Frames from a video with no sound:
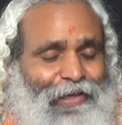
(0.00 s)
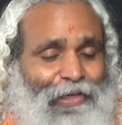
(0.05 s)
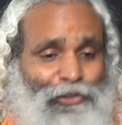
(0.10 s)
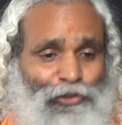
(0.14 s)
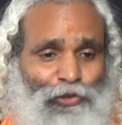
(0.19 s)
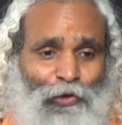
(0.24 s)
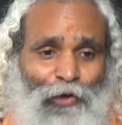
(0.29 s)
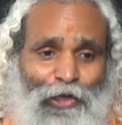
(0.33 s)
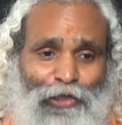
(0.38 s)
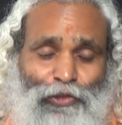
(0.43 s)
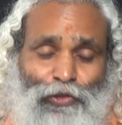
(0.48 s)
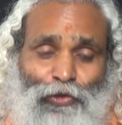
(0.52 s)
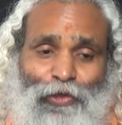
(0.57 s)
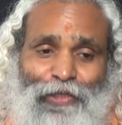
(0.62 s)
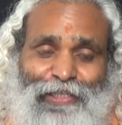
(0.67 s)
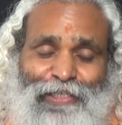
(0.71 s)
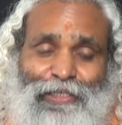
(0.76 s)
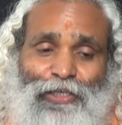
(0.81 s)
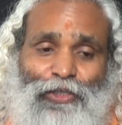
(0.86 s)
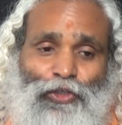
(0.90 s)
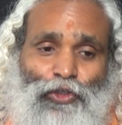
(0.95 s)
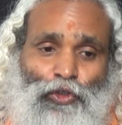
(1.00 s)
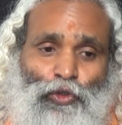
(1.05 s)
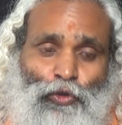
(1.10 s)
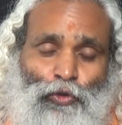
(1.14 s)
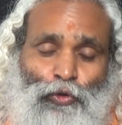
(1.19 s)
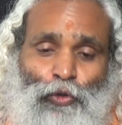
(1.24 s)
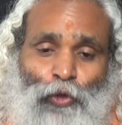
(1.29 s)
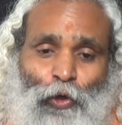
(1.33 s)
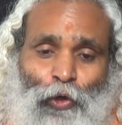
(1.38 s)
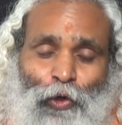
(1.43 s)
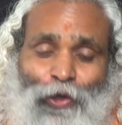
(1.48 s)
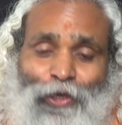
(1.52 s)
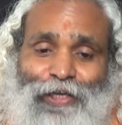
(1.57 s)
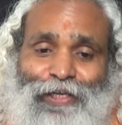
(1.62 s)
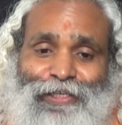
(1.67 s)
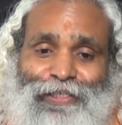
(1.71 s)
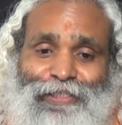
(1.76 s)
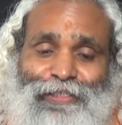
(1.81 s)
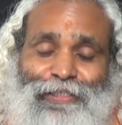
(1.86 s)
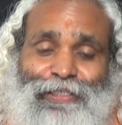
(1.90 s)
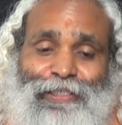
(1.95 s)
So also this is
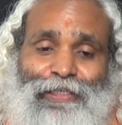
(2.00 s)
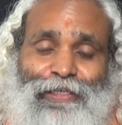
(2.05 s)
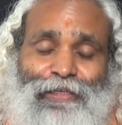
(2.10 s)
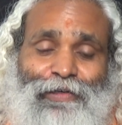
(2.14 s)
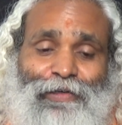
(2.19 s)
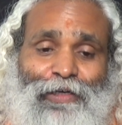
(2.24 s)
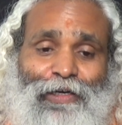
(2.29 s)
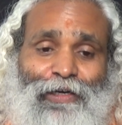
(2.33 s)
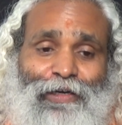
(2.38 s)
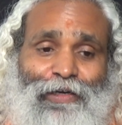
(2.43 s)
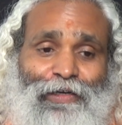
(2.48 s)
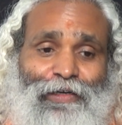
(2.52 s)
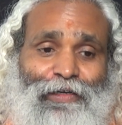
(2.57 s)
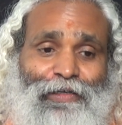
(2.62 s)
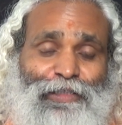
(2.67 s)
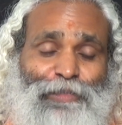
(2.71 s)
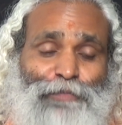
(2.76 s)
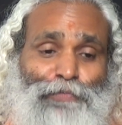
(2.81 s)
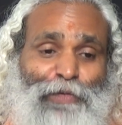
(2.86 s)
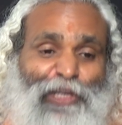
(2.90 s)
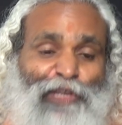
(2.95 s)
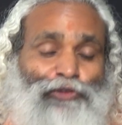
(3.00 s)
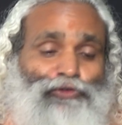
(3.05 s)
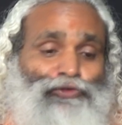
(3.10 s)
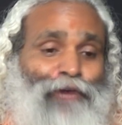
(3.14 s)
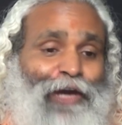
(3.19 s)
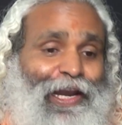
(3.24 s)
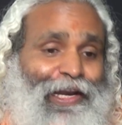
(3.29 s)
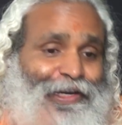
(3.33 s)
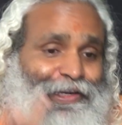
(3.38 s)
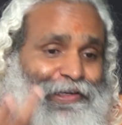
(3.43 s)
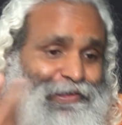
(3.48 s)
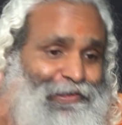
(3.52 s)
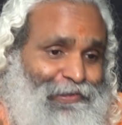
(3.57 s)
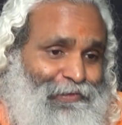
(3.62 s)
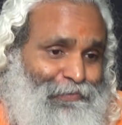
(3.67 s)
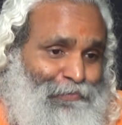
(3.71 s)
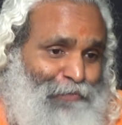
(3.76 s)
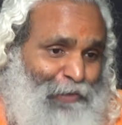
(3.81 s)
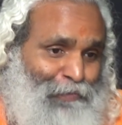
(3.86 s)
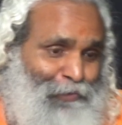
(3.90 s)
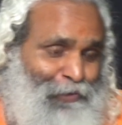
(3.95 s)
pseudo-spiritual
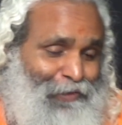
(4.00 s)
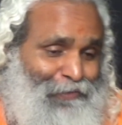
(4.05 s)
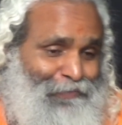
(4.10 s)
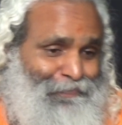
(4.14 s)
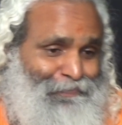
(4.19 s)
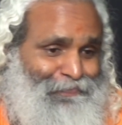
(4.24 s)
people.